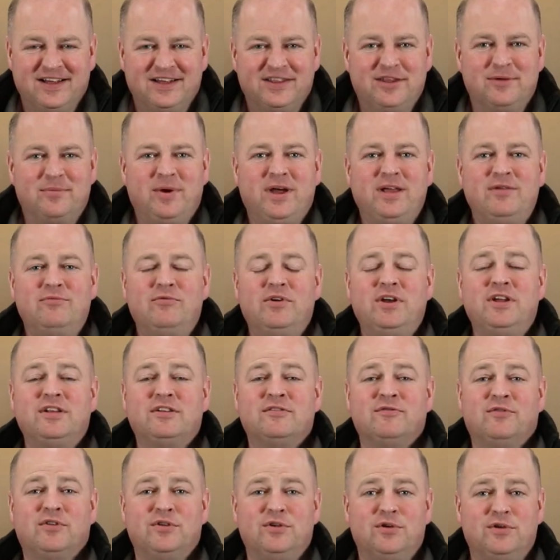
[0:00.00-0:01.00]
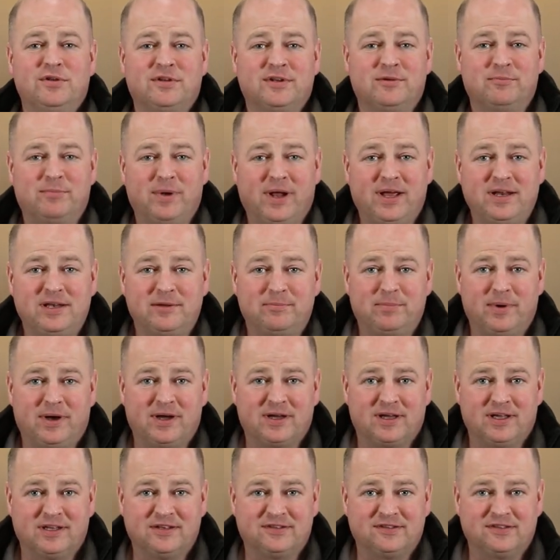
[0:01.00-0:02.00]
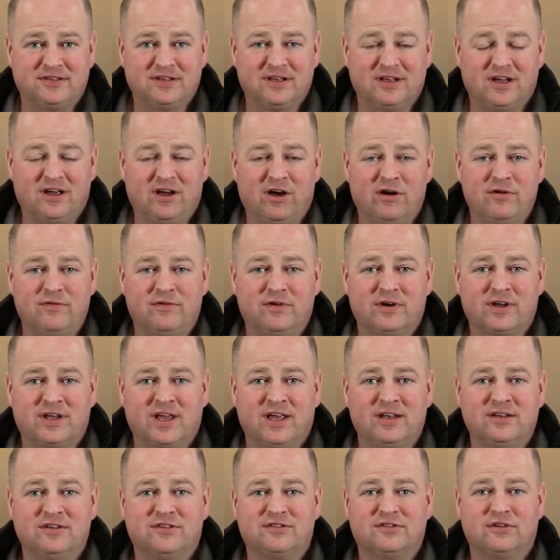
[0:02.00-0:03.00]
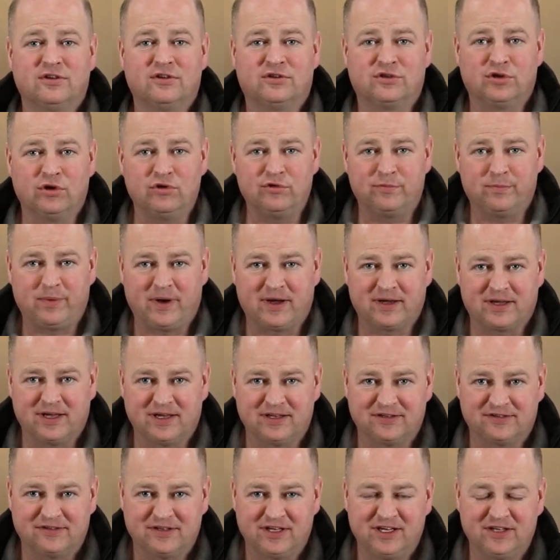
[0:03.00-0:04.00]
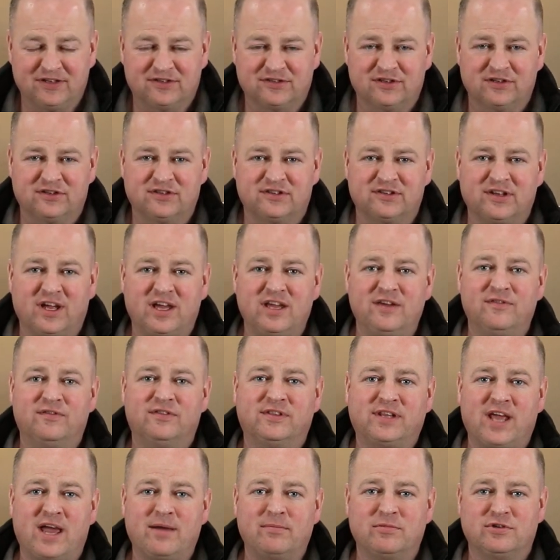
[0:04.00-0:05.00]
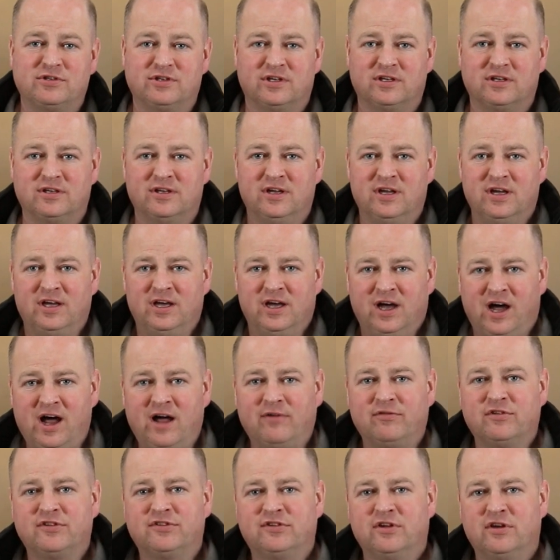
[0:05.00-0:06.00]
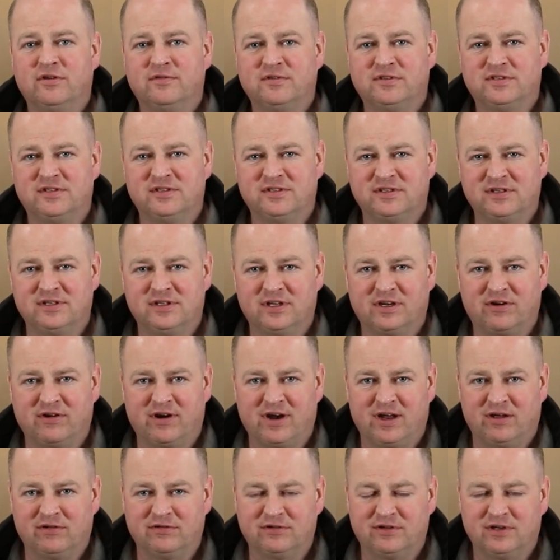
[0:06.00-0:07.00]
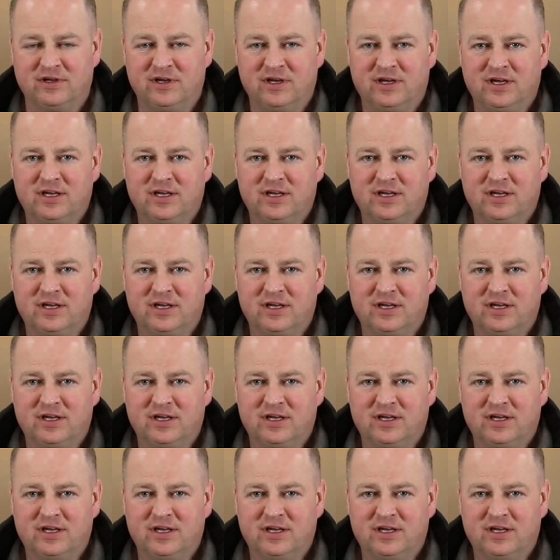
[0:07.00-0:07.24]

The main reason for using bladed buckets over against tooth buckets is to save damaging other surfaces in the ground.